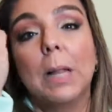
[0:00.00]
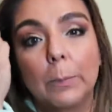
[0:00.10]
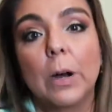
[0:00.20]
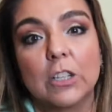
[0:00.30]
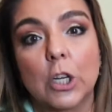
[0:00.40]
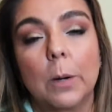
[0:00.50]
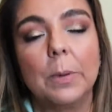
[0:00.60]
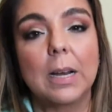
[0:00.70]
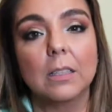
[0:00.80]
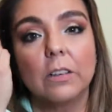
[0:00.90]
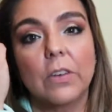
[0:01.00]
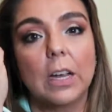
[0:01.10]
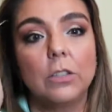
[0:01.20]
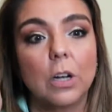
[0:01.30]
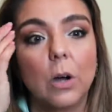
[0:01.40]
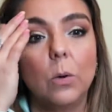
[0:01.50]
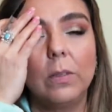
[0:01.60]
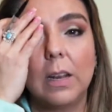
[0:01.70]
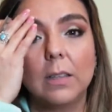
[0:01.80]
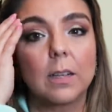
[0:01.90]
apply pressure, because if I
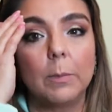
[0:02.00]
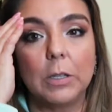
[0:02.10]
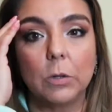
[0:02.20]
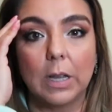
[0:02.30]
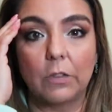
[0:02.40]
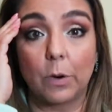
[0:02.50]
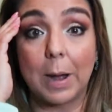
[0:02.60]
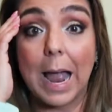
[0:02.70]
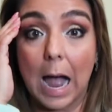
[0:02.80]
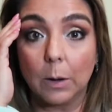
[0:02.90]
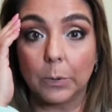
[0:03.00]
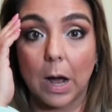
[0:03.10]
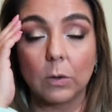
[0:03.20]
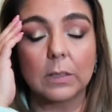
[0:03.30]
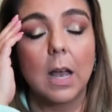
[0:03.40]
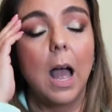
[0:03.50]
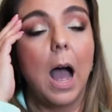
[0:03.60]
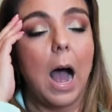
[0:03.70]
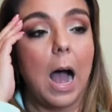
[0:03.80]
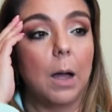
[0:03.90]
don't, then it's gonna be too light for my eyebrows.
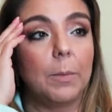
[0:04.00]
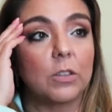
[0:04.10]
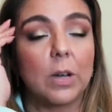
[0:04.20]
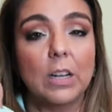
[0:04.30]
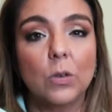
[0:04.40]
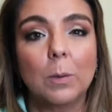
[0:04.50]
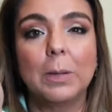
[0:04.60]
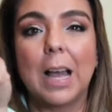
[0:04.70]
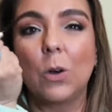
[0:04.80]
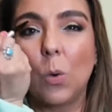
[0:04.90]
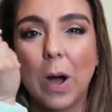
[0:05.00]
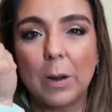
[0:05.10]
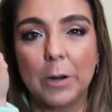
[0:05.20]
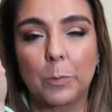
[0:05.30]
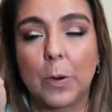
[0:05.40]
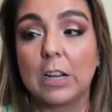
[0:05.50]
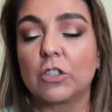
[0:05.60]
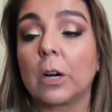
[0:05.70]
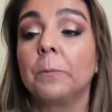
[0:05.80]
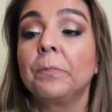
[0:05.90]
So I need to apply quite a bit of
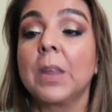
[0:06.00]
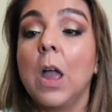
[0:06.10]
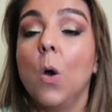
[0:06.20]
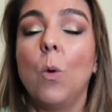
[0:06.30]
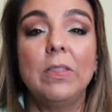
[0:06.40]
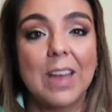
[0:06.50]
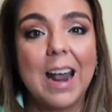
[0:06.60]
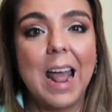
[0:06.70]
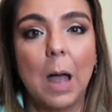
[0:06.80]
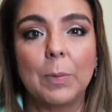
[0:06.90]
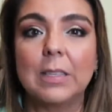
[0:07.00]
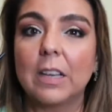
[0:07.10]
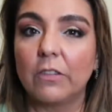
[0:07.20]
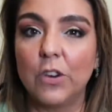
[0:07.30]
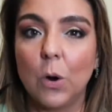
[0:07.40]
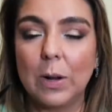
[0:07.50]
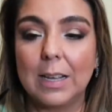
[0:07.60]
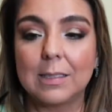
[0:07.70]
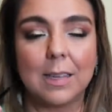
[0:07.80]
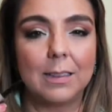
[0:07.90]
pressure. When that happens, I've
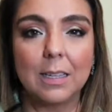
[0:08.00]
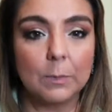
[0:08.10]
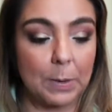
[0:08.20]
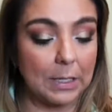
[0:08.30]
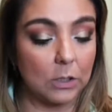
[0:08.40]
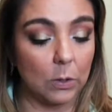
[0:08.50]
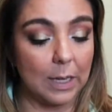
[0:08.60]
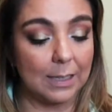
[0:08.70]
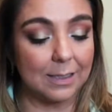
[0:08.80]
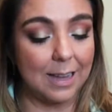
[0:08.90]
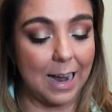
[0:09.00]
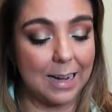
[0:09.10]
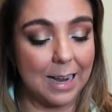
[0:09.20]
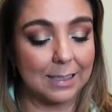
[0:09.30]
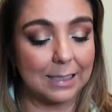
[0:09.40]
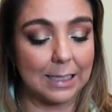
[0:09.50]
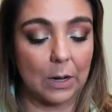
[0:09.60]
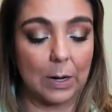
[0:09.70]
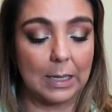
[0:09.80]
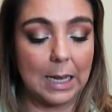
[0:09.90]
noticed that this pencil is not
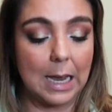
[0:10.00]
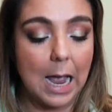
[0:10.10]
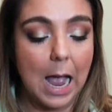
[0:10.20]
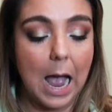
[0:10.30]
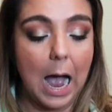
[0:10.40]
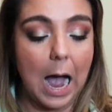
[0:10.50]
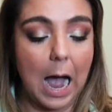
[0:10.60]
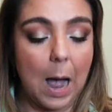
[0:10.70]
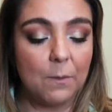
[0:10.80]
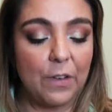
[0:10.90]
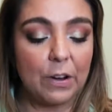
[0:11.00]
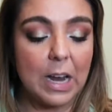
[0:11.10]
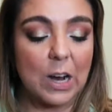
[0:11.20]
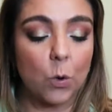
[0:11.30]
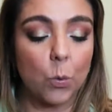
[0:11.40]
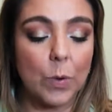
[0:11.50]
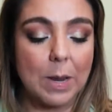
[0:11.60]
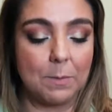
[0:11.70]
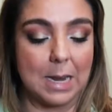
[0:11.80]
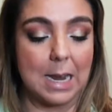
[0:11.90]
necessarily very
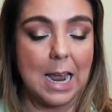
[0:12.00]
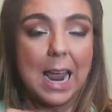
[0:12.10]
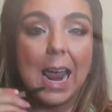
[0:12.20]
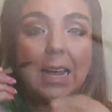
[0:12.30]
creamy.